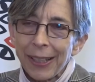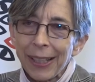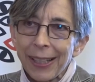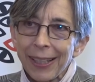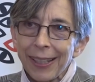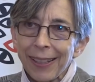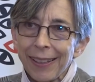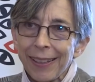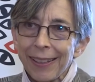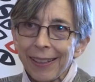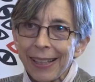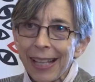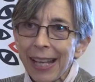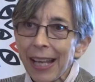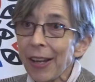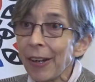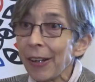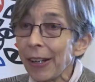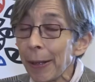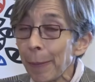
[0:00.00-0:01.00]

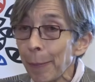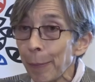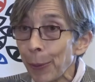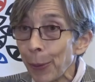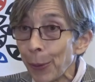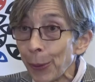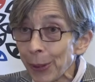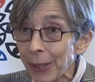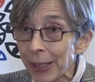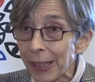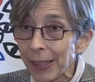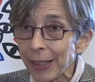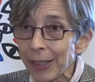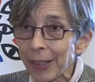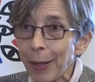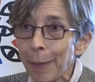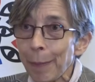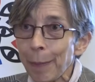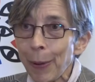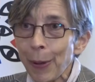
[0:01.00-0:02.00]
They are an
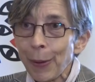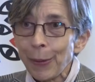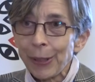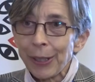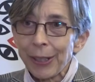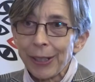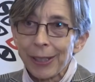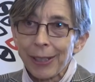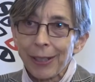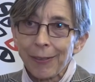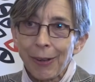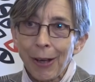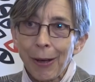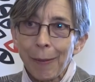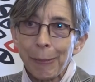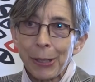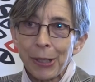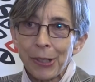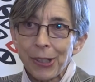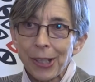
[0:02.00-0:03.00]
important component of
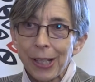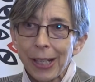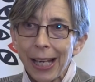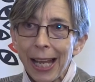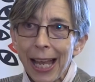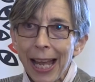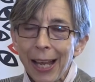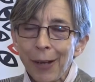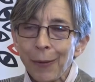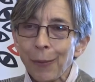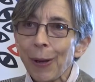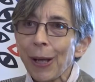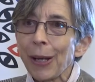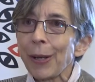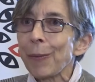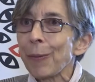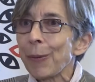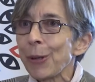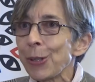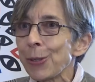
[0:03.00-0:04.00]
our mission, and
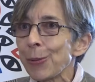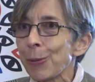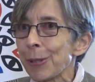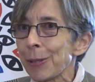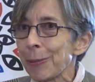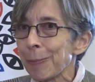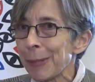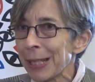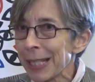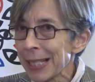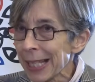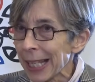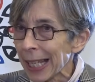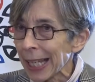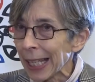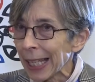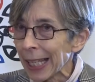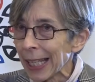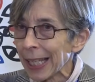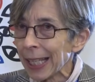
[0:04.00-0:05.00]
one which was
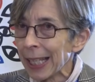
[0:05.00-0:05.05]
missing